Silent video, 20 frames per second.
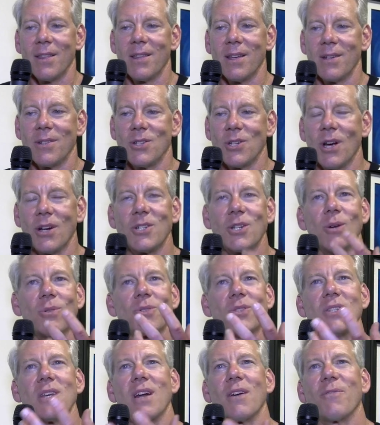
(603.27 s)
the Chuck
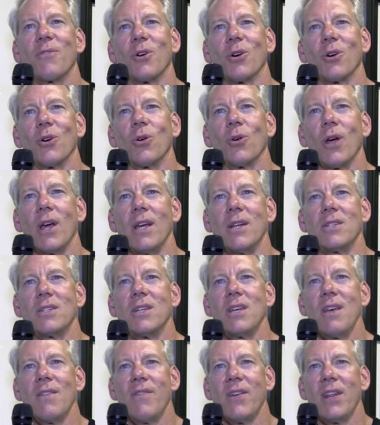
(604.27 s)
Jones Center for
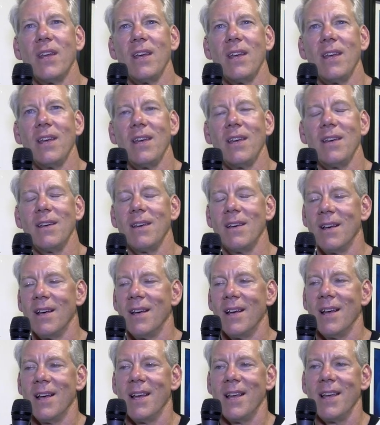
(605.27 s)
Creativity,
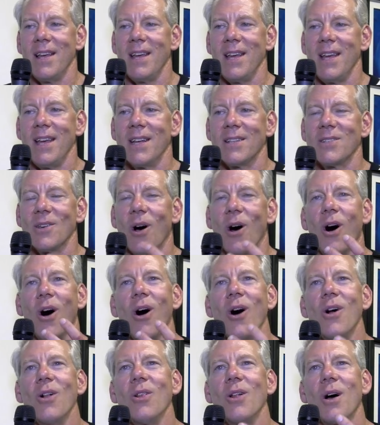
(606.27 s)
it's
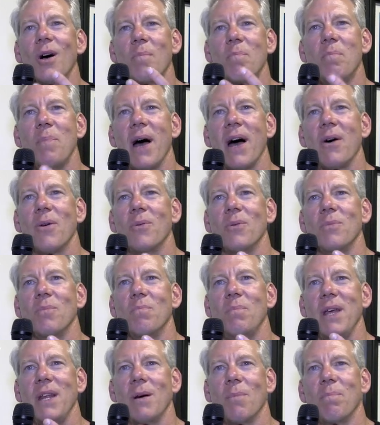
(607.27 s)
all
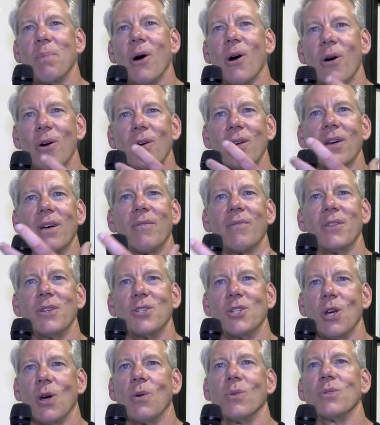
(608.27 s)
about being a part of the
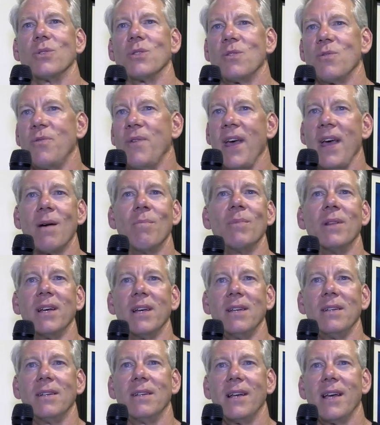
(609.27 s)
Jones
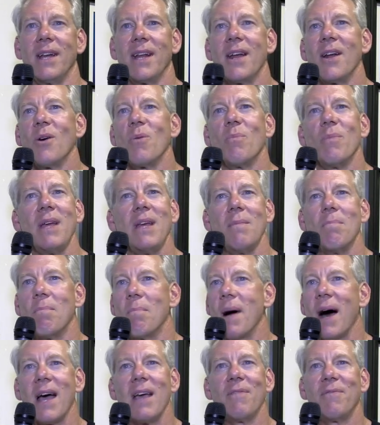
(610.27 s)
family. And I don't mean
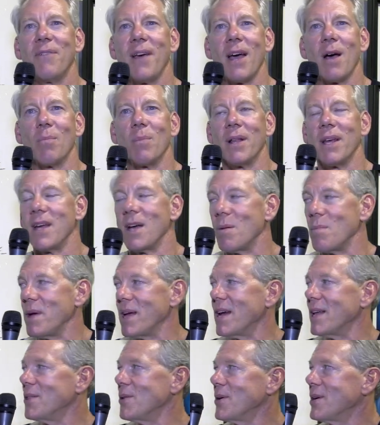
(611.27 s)
my family. I mean,
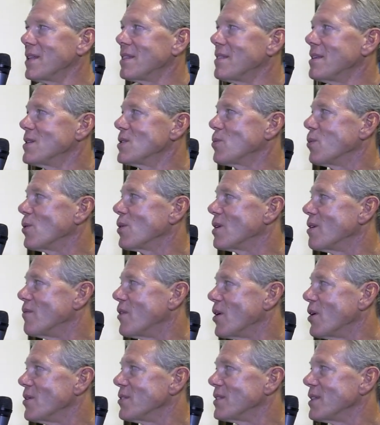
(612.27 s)
I look at this work of
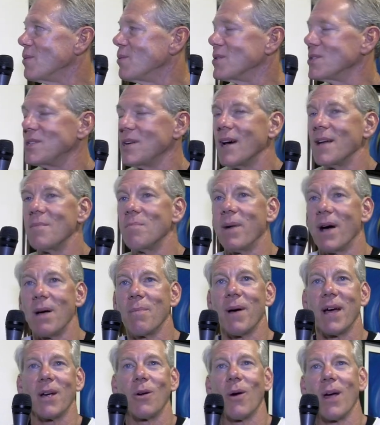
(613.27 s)
art that was done by
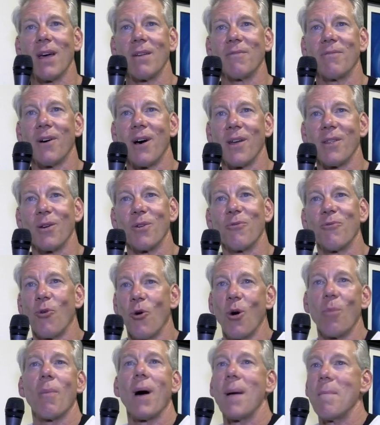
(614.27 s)
my grandfather
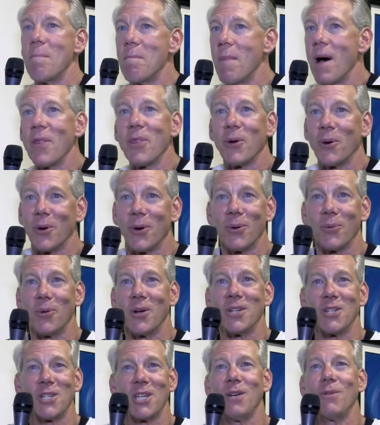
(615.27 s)
for my mother
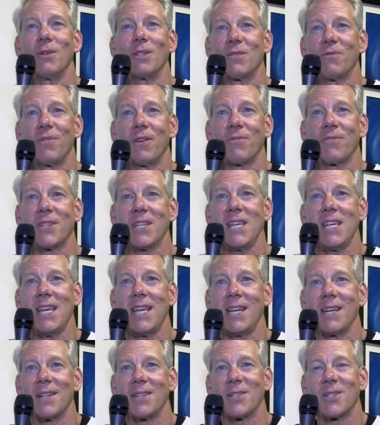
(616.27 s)
when she was
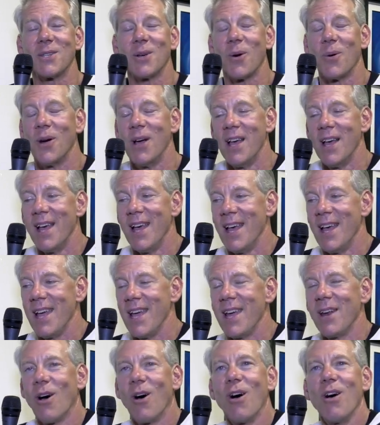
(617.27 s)
15. And so
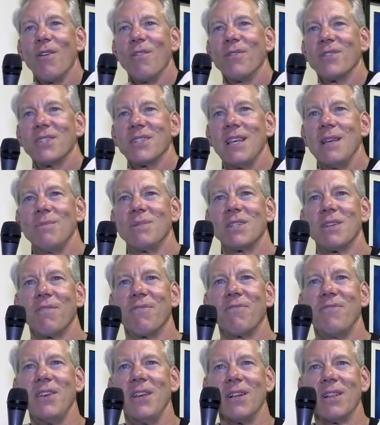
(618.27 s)
it all seems to
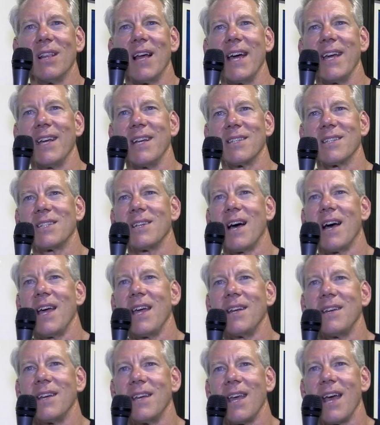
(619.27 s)
feel like it's
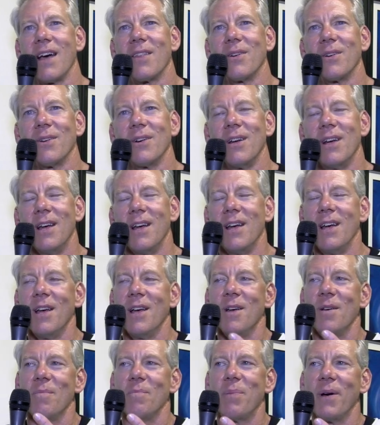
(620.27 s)
tying together,
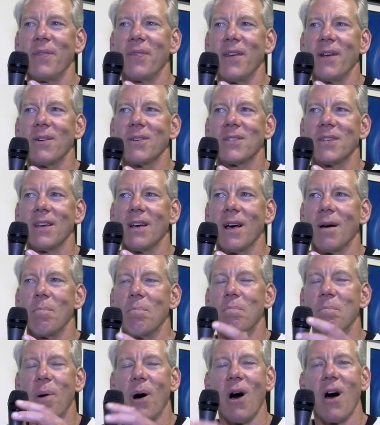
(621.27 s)
but there's a
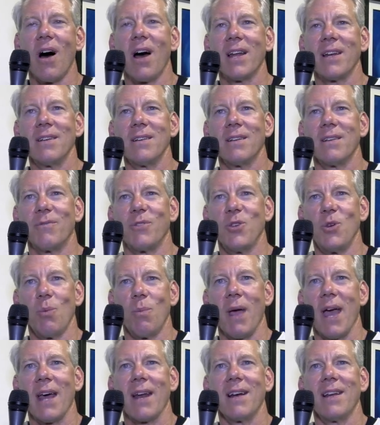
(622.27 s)
bond of
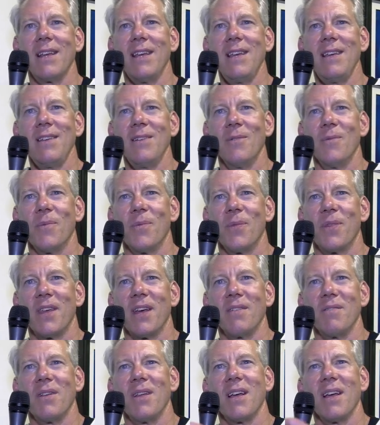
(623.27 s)
humanity,
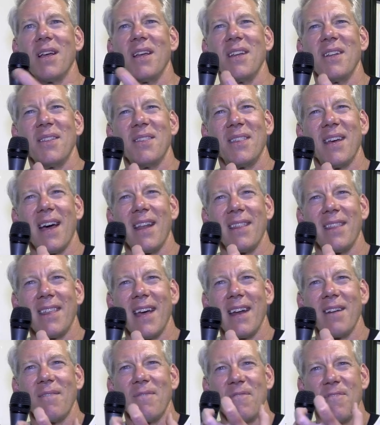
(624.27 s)

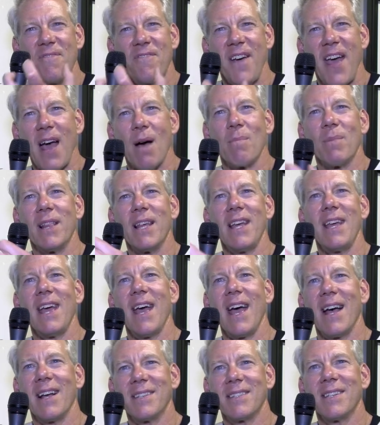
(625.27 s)
that family
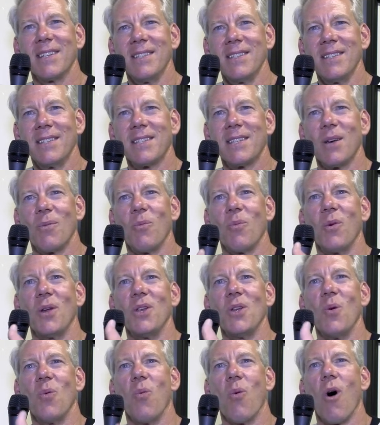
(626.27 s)
essence, that when
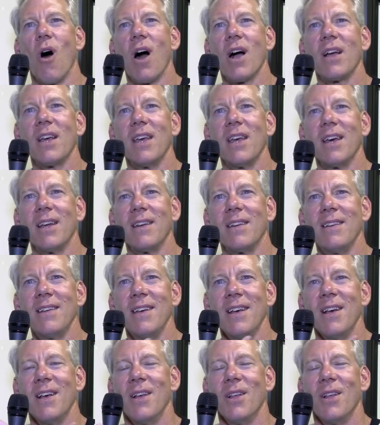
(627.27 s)
you walk in,